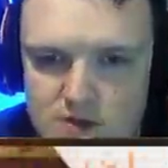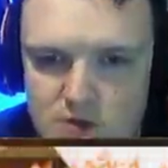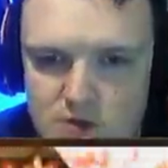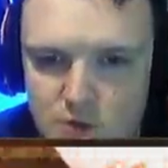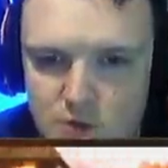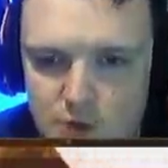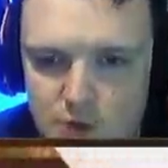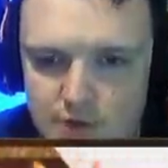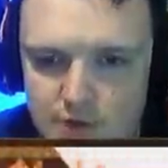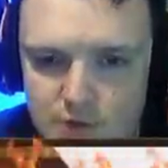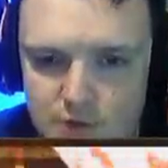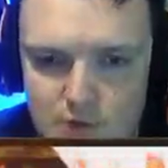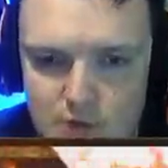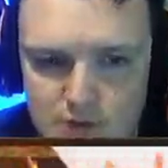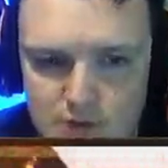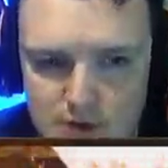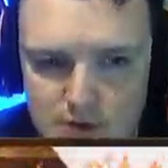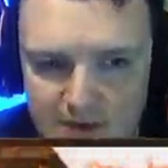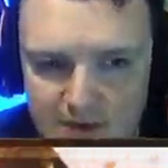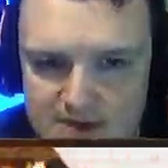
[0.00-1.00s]
If you
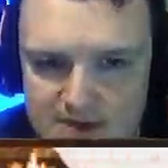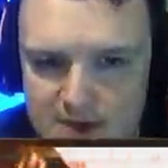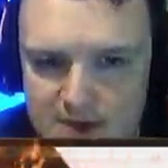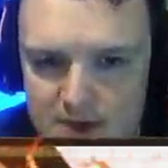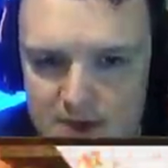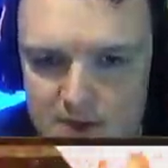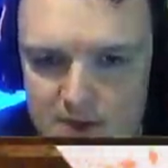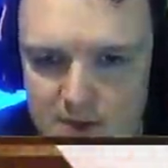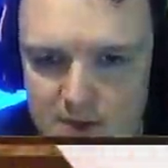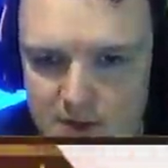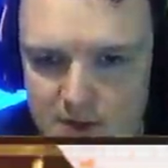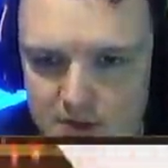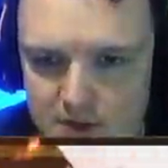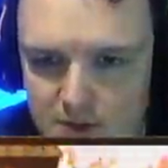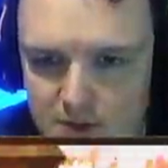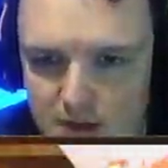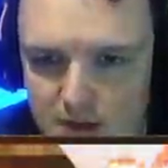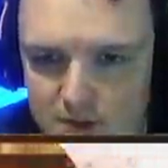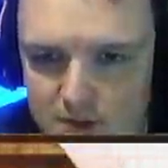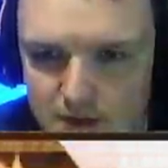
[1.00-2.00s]
domesticate them, level them
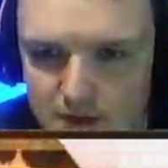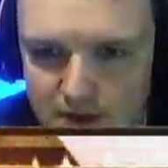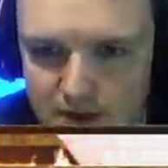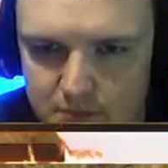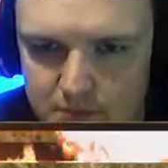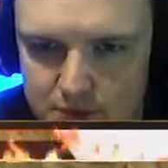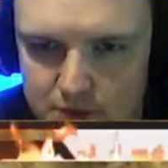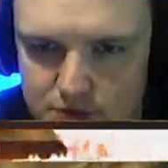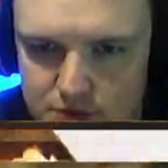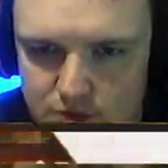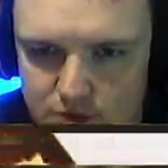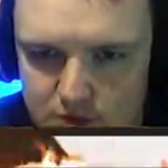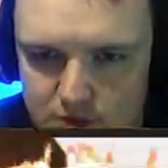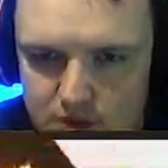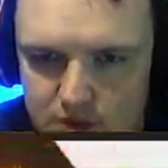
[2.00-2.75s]
up, then butcher them.